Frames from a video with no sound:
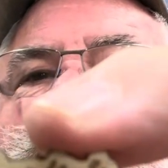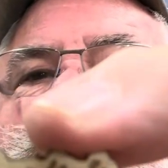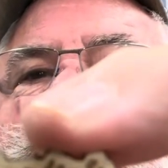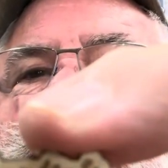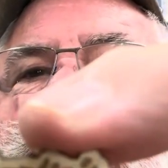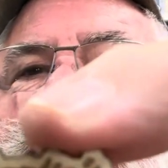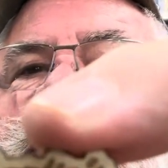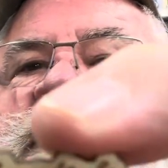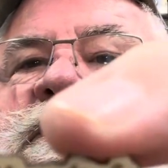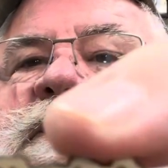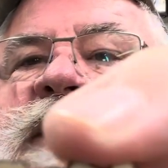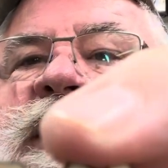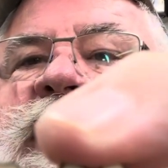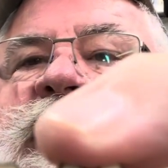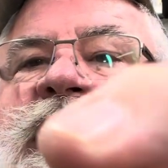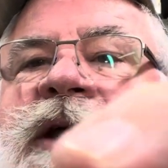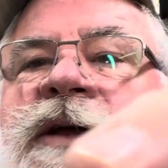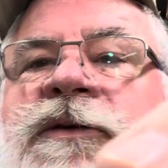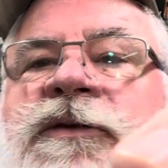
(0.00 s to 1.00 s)
did on my
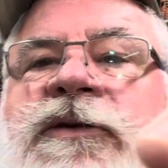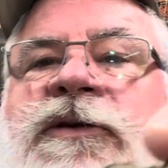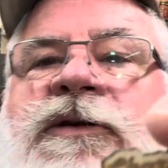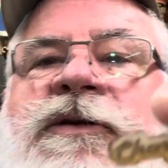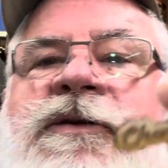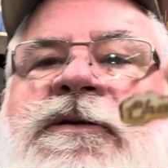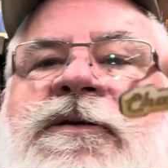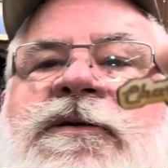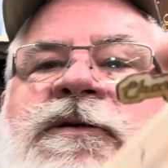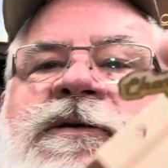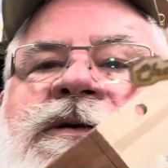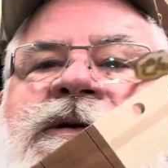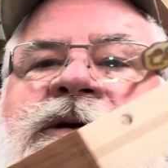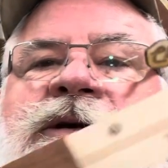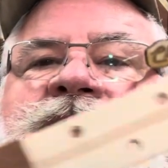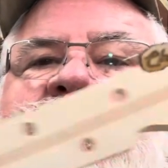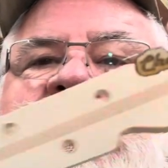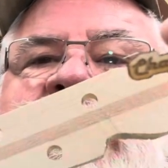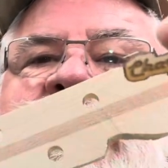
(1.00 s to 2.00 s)
laser
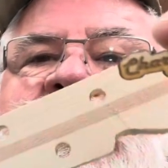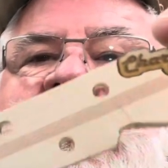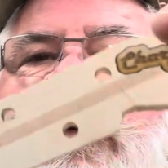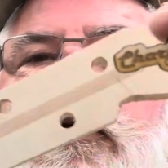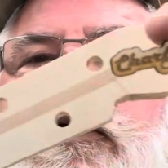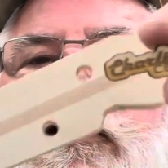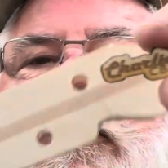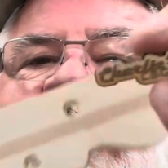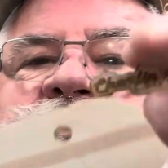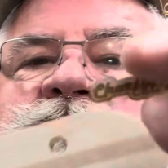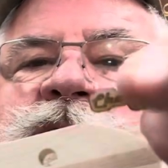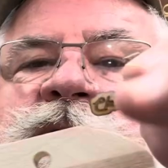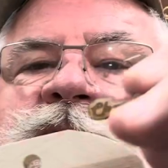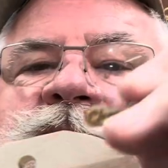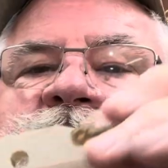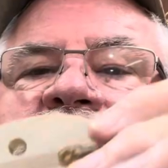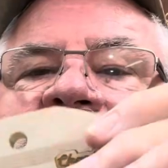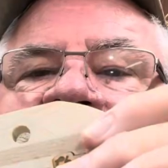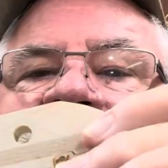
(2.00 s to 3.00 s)
to put
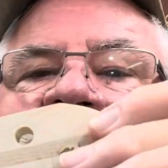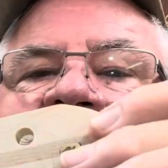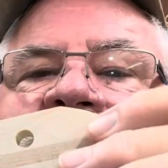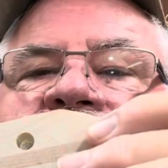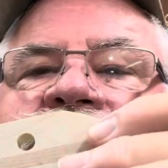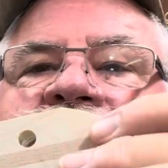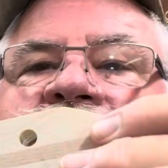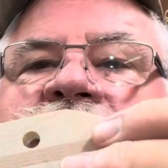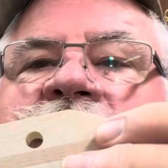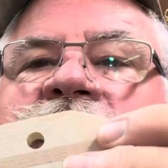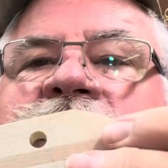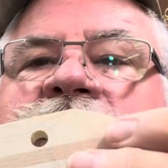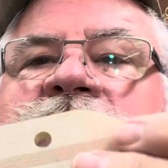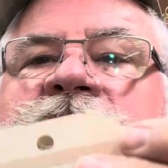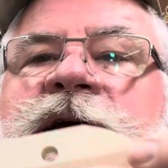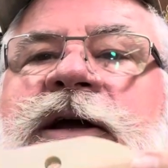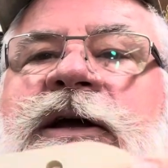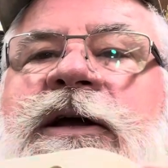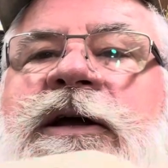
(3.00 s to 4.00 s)
on my headstock.
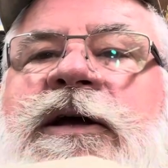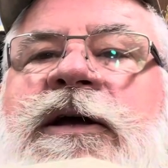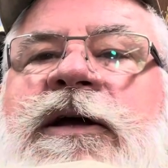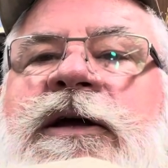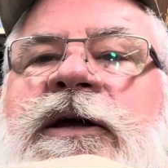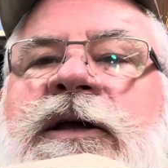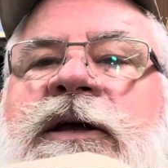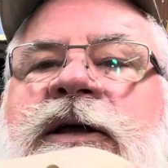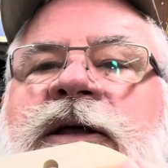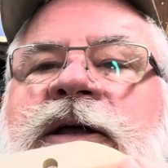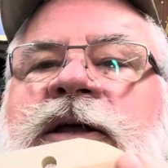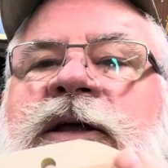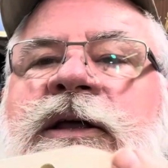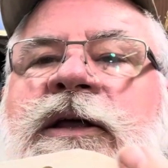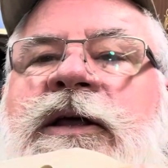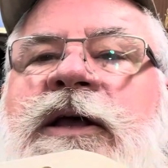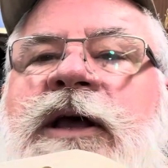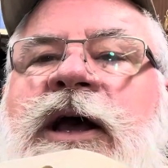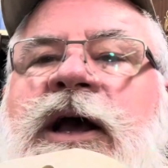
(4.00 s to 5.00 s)

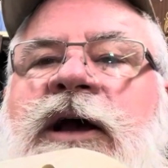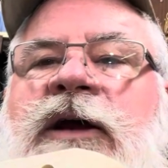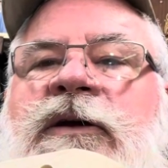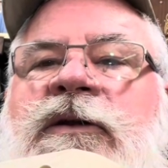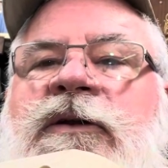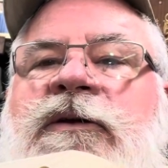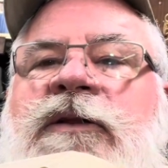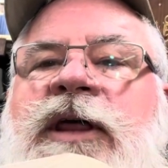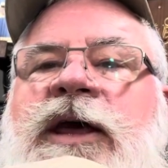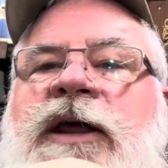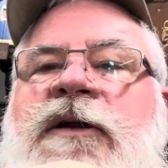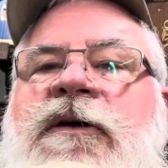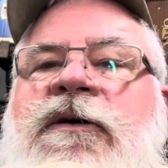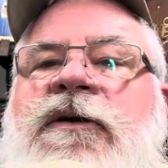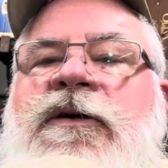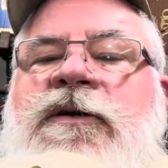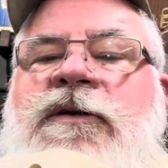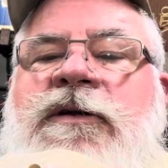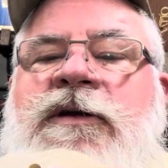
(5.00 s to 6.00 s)
I glue that
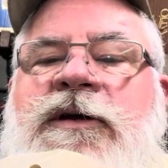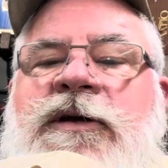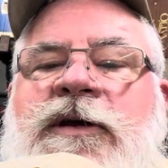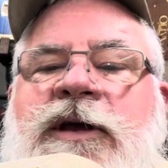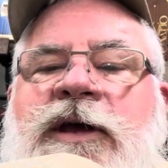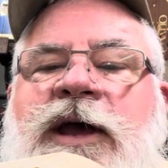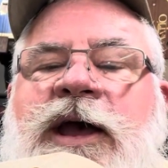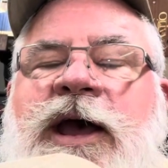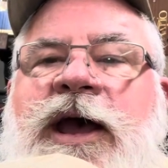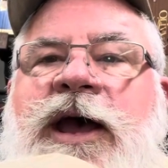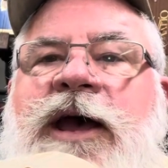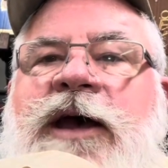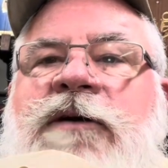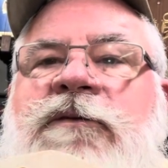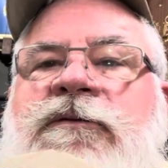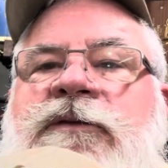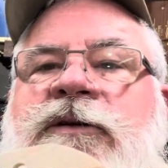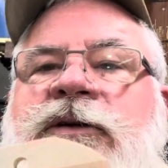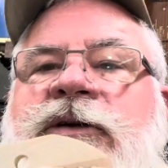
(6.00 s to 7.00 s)
on
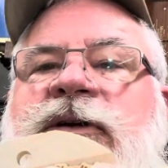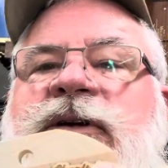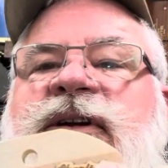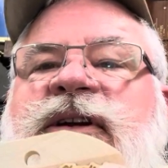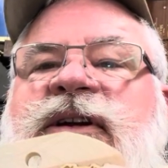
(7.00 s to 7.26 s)
after.